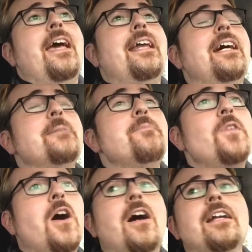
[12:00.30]
And I'm
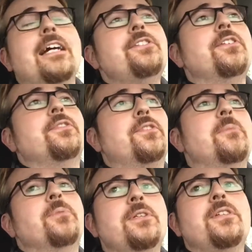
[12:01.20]
not. I just
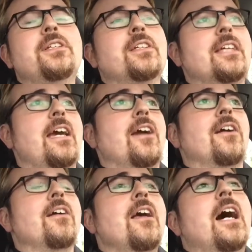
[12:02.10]
simply didn't
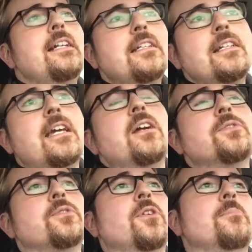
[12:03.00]
care. I didn't care
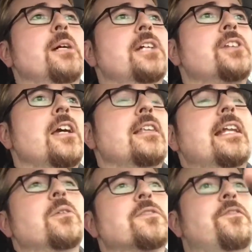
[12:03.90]
so much that
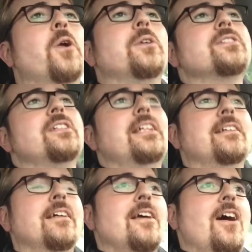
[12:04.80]
I was focusing
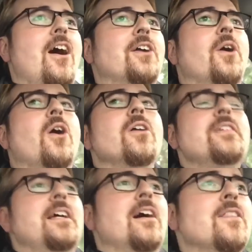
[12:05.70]
on all
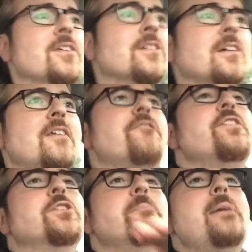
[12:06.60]
the other
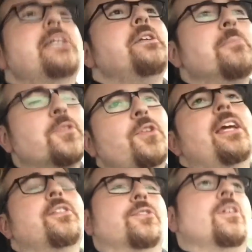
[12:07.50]
filmmaking
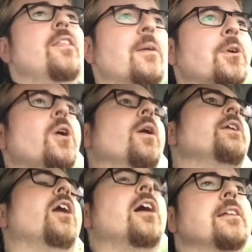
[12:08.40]
mistakes that were going
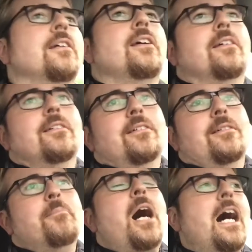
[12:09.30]
on
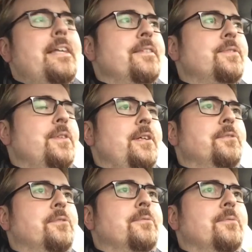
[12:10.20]
behind the
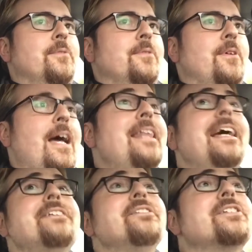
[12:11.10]
scenes. And
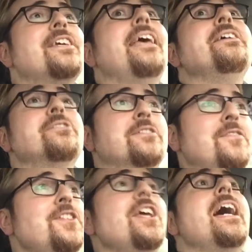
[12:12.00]
that's the kiss
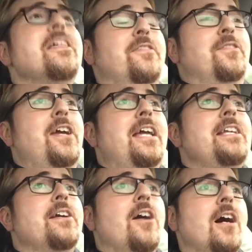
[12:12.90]
of death for
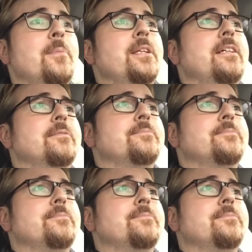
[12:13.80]
any comedy.